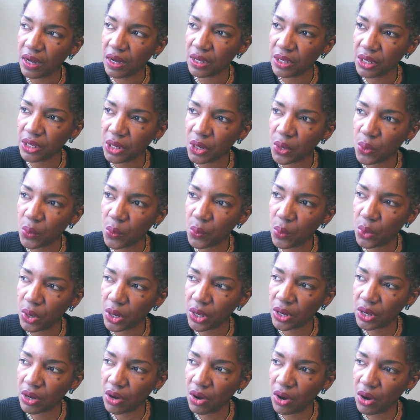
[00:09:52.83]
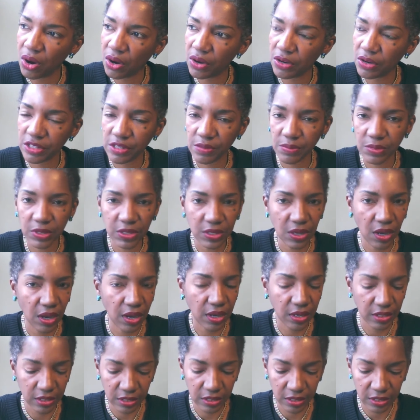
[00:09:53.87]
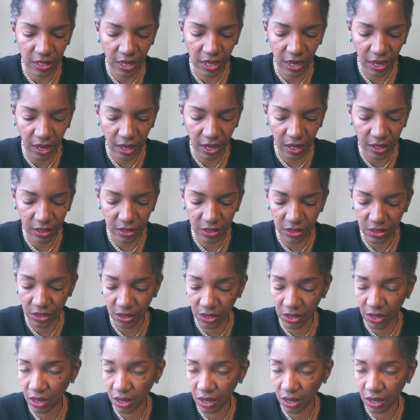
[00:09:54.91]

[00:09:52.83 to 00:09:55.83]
you know, what are some signs that